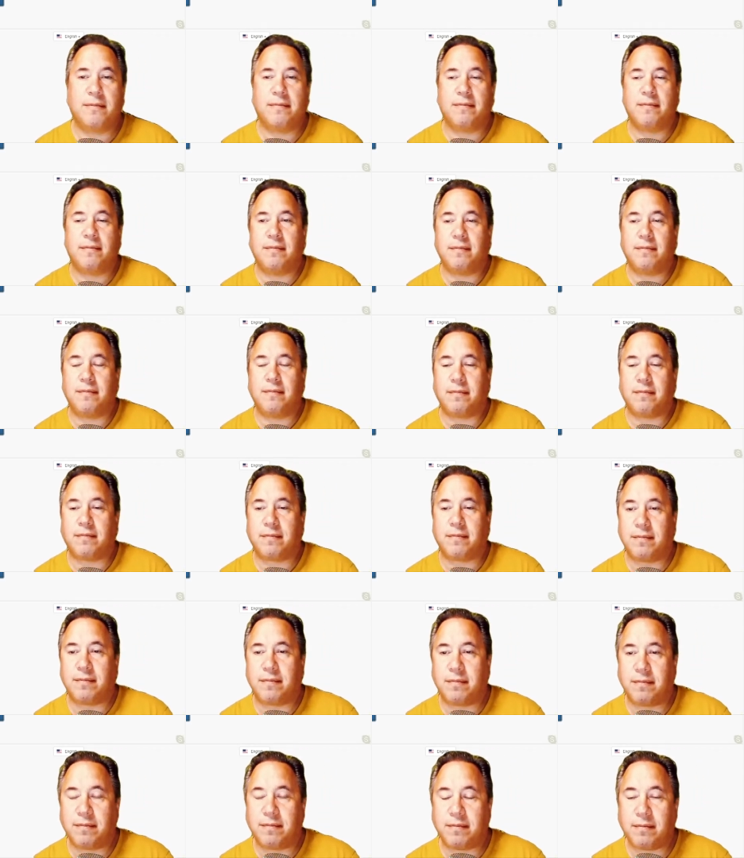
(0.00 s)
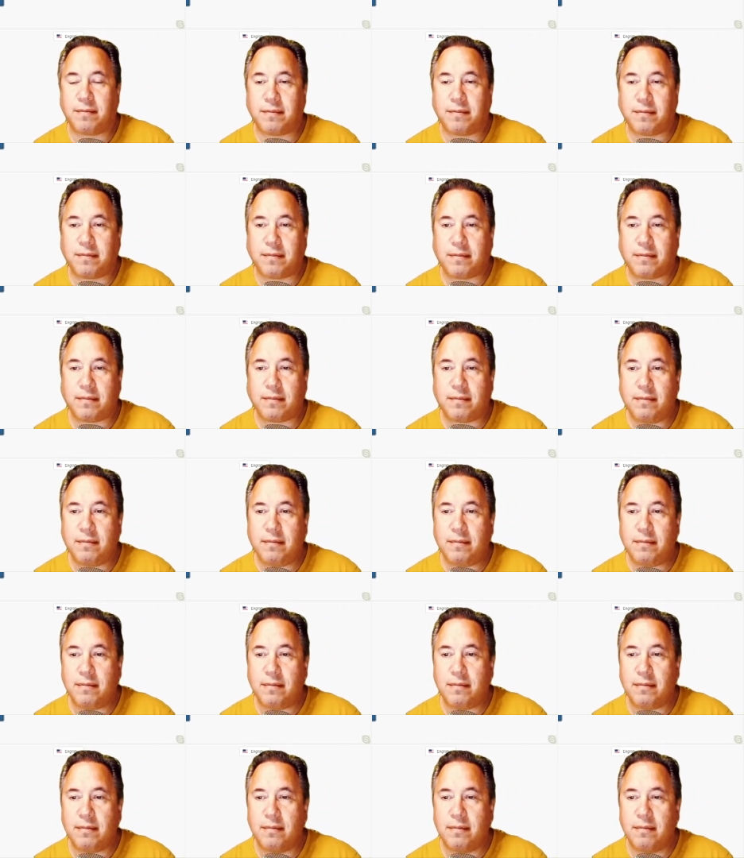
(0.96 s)

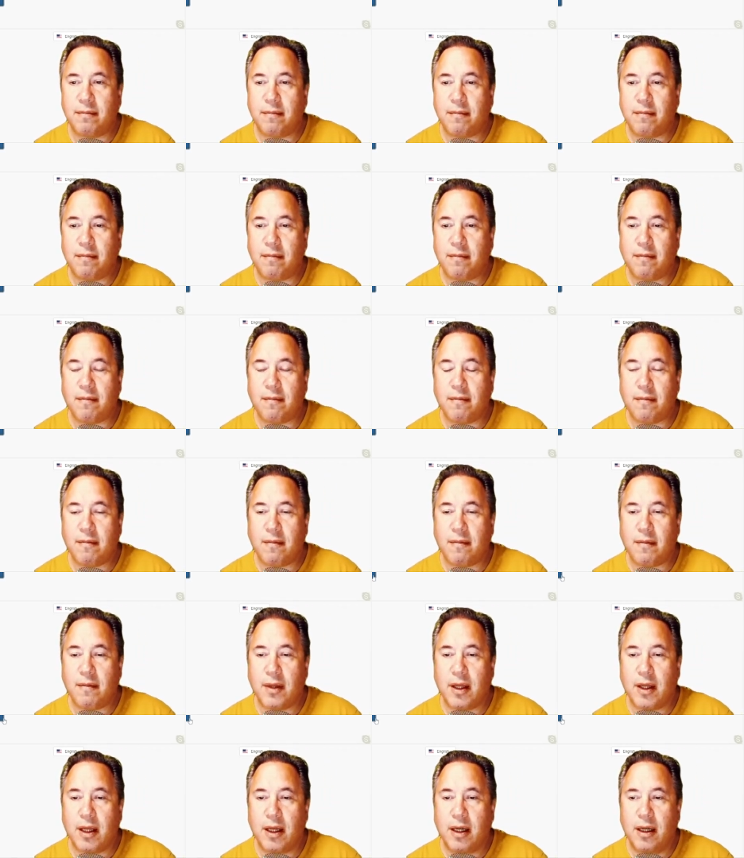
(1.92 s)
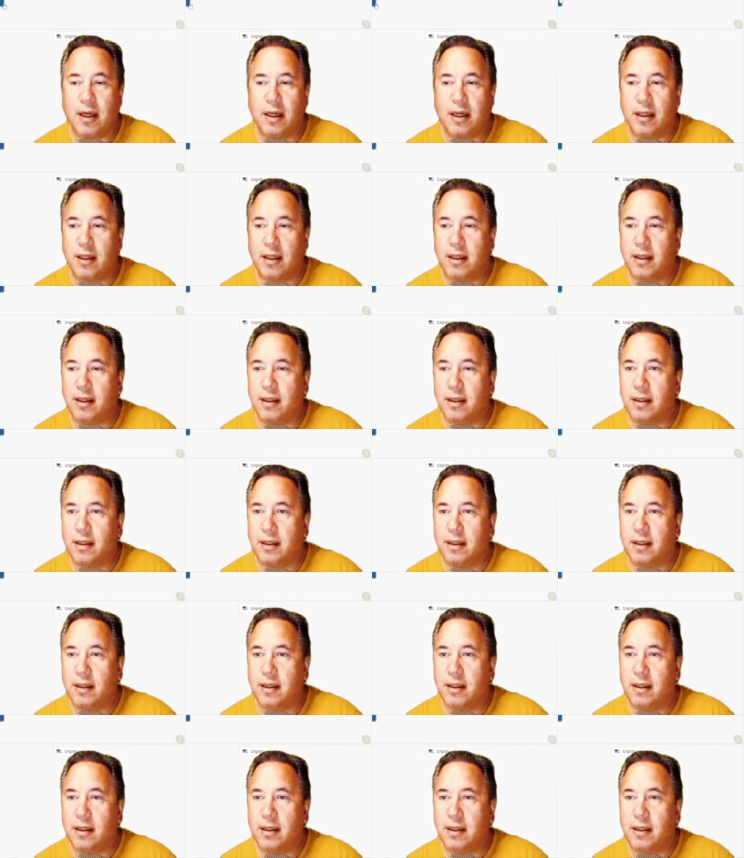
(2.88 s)
(no one is talking)